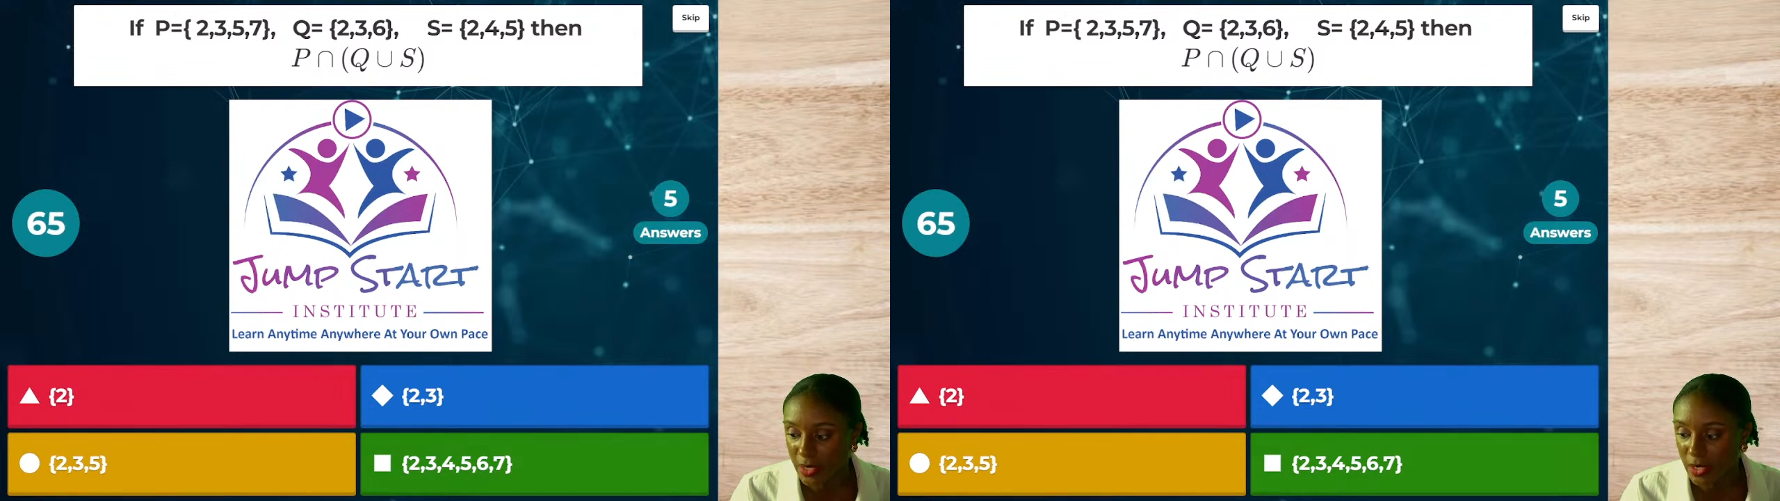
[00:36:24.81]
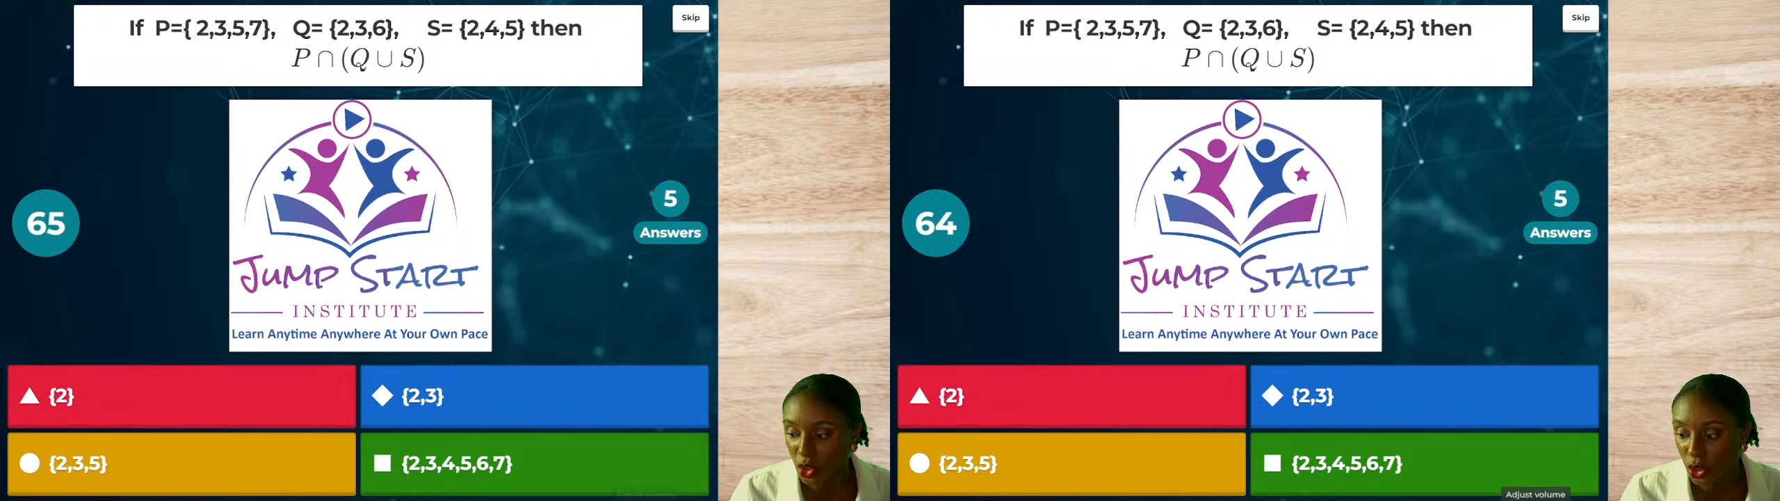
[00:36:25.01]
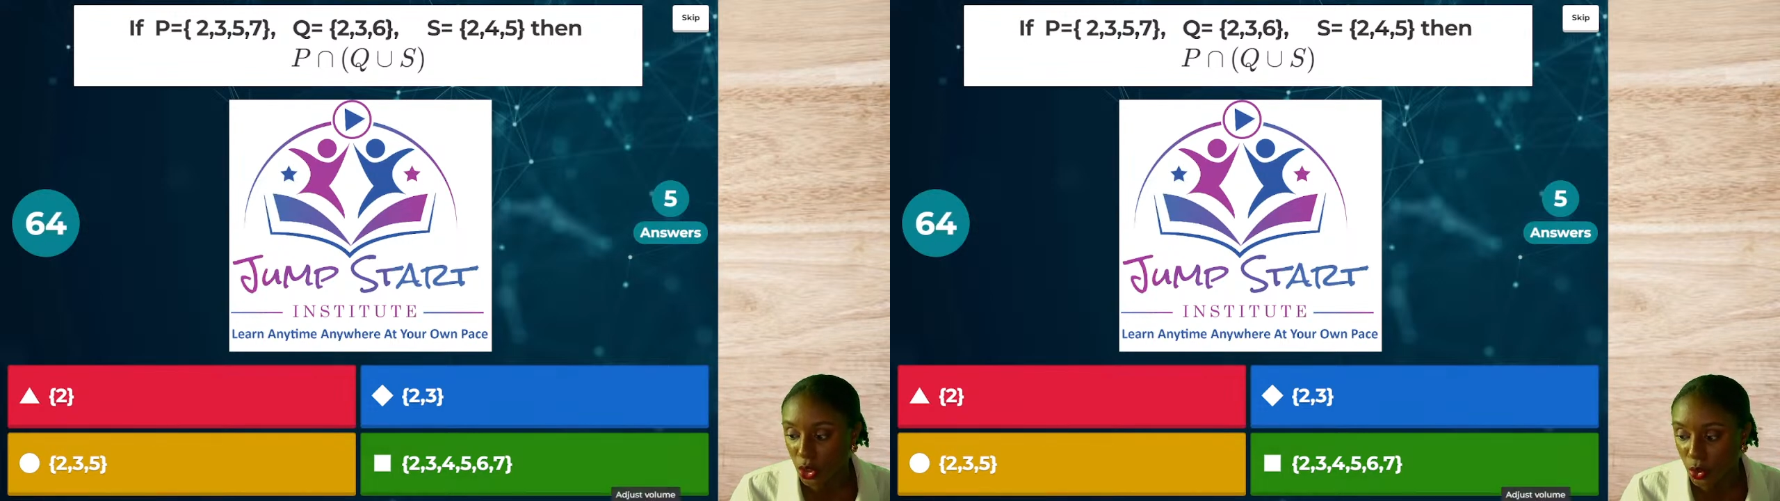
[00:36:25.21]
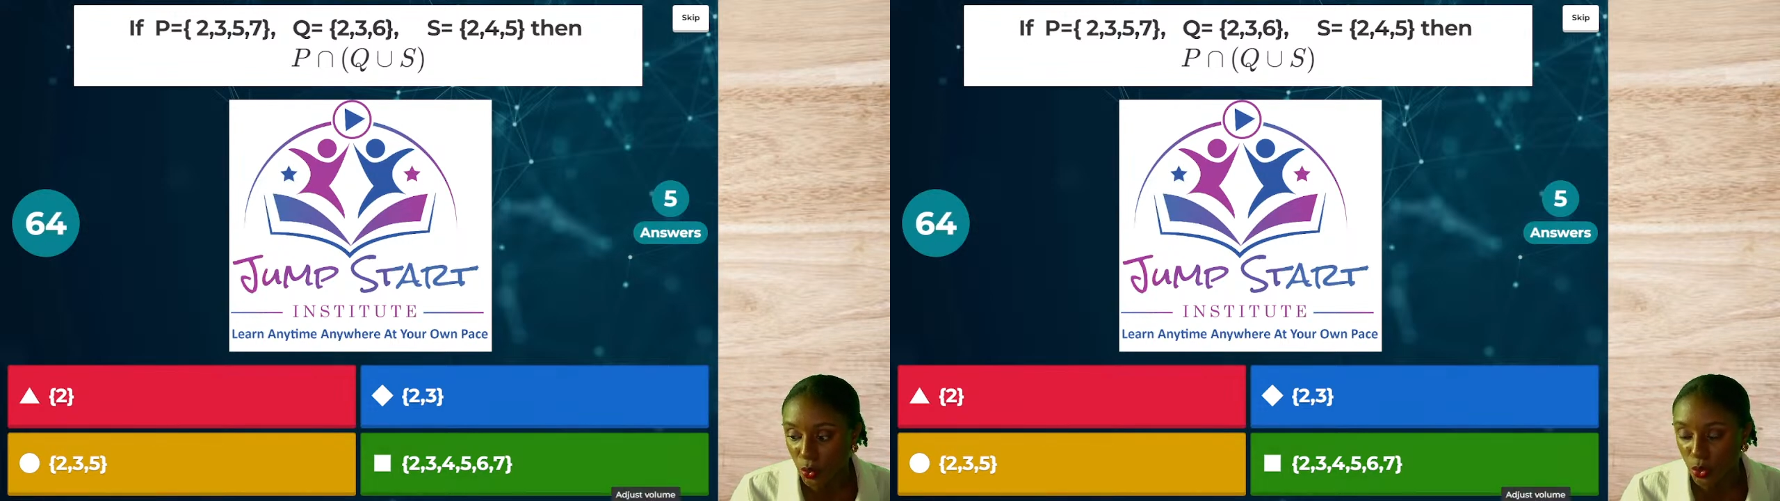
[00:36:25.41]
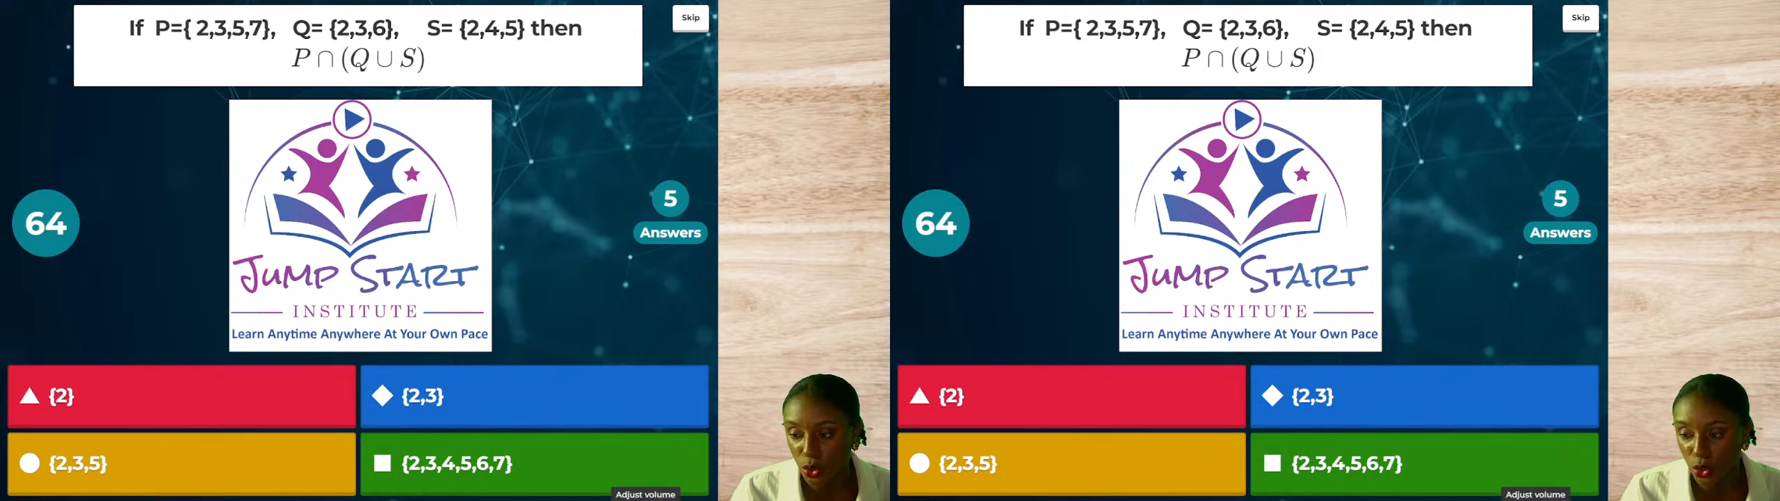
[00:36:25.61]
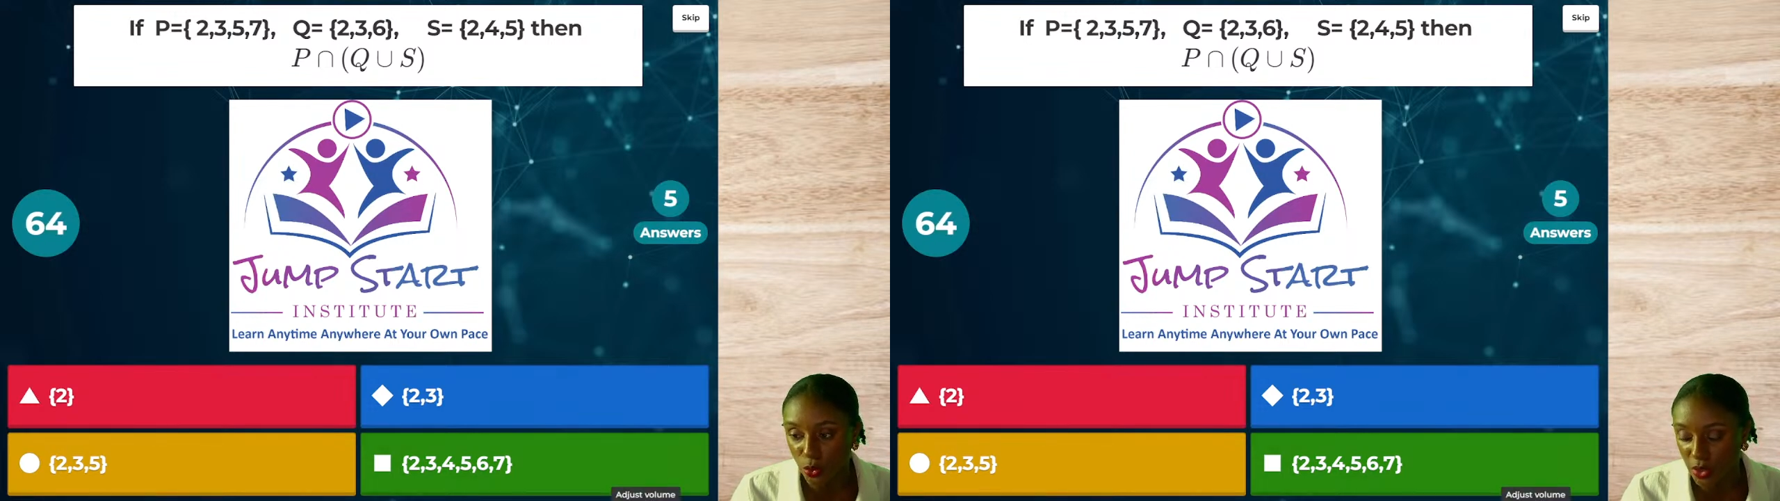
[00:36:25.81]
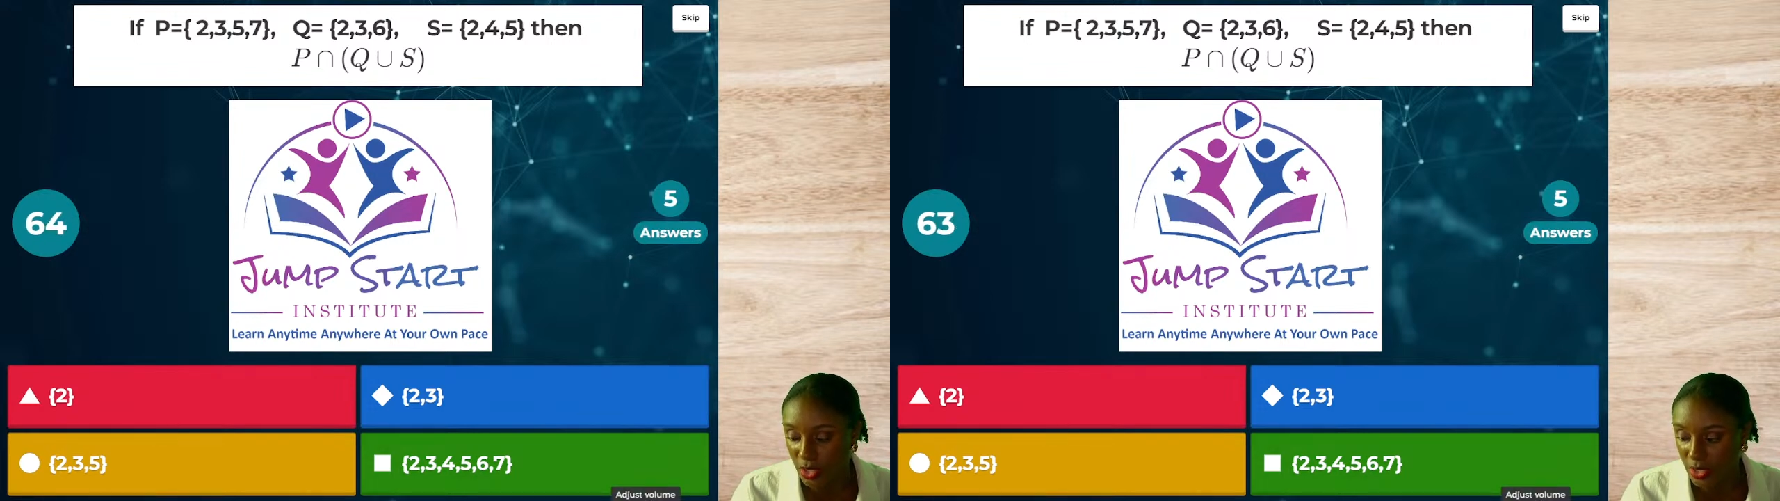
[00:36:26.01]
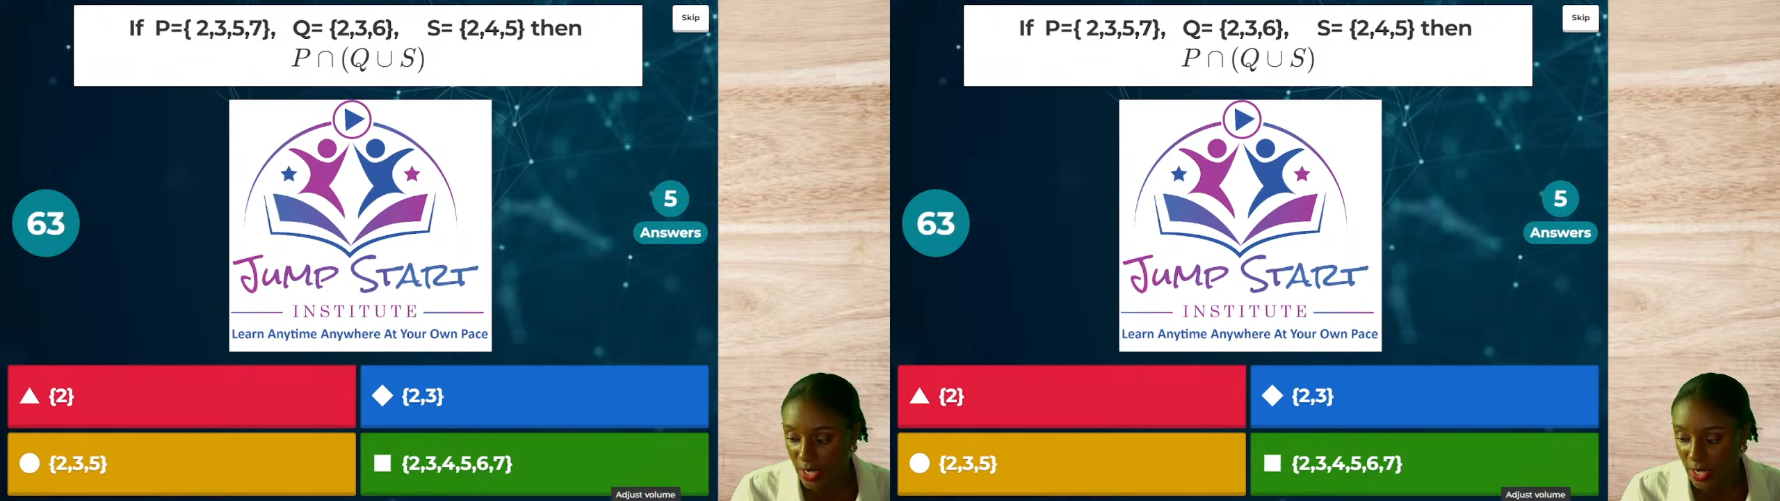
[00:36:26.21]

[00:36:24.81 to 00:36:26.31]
in Q union